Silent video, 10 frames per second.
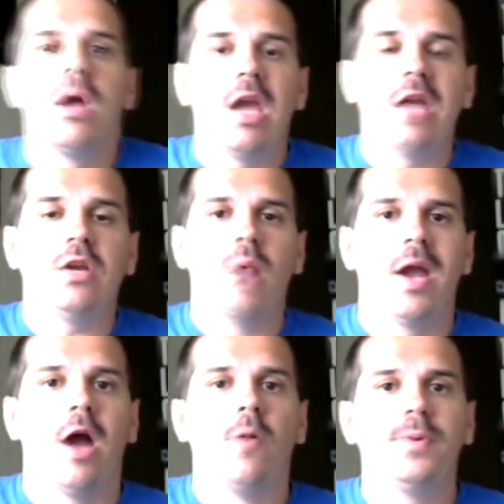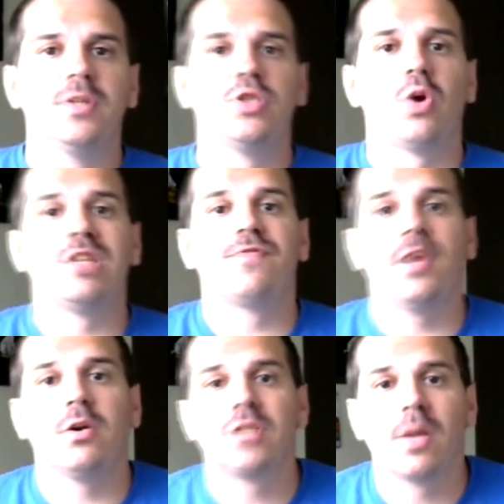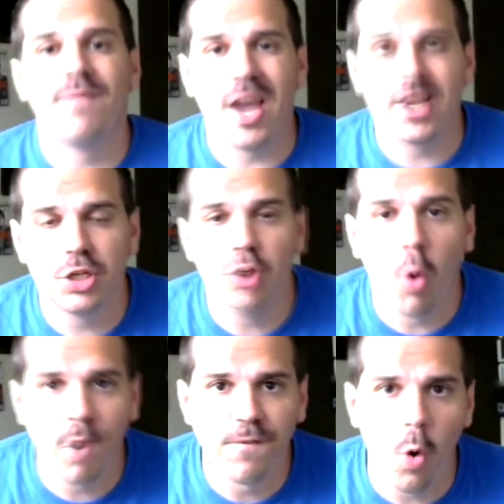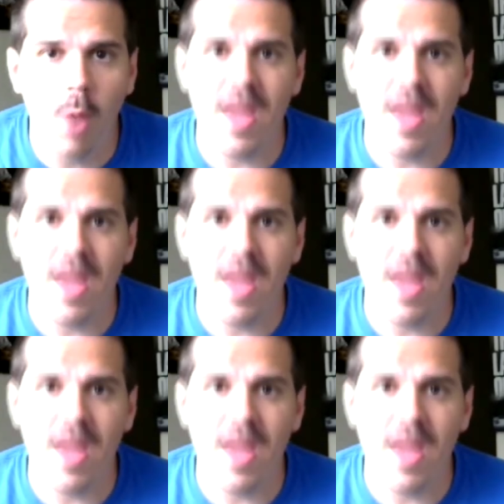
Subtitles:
Anyway, I hope you enjoyed this video in some fashion or form.